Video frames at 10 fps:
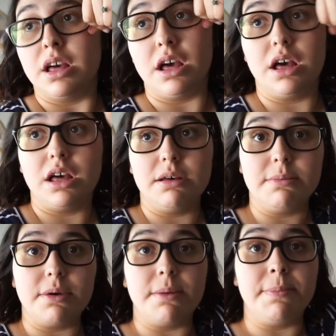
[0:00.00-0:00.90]

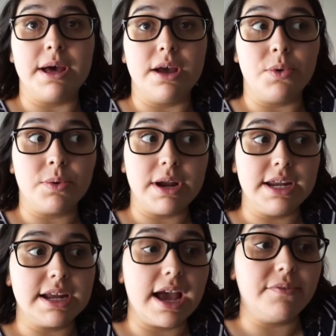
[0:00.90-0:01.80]
Um, but we're
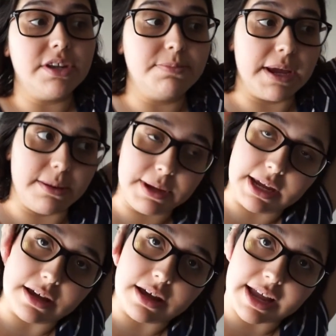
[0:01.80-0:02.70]
ready to have this
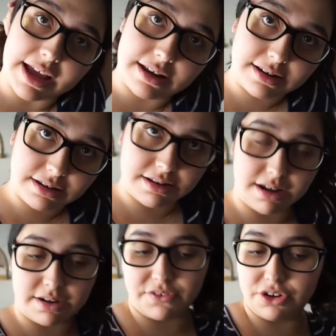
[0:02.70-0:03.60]
baby. Again,
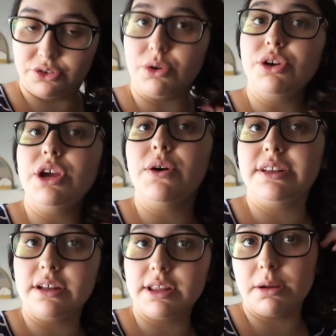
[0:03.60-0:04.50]
not our first rodeo. I
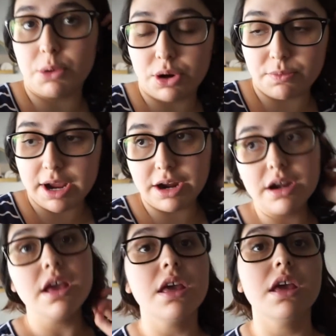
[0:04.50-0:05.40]
sound like a broken
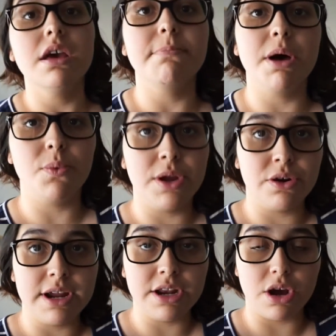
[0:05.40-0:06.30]
record, but we
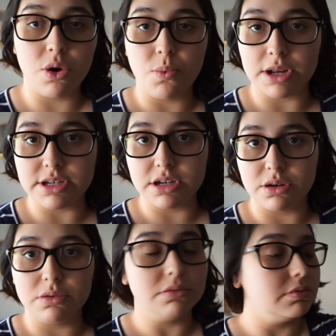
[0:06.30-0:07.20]
already know what to
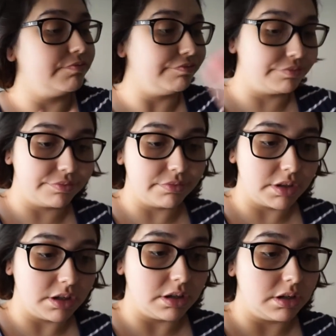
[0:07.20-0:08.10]
do.
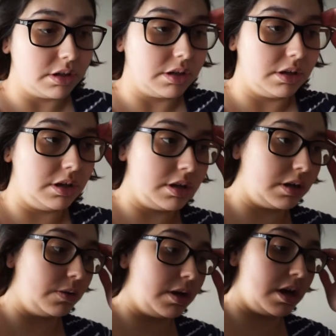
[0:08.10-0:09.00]
You
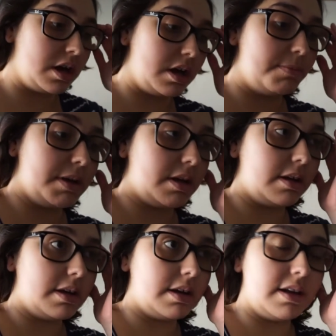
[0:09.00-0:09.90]
know, um,
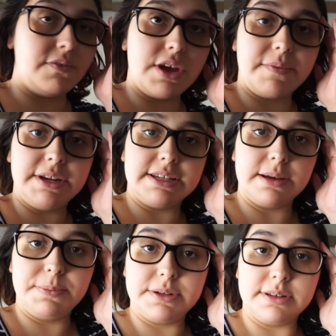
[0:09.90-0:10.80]
if you have any
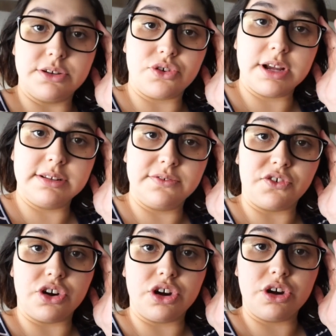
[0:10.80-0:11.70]
tips and tricks
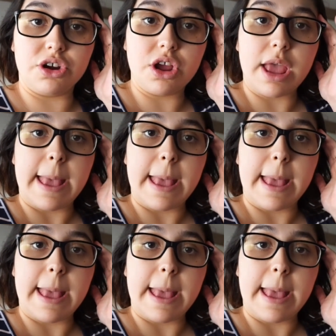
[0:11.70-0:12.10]
for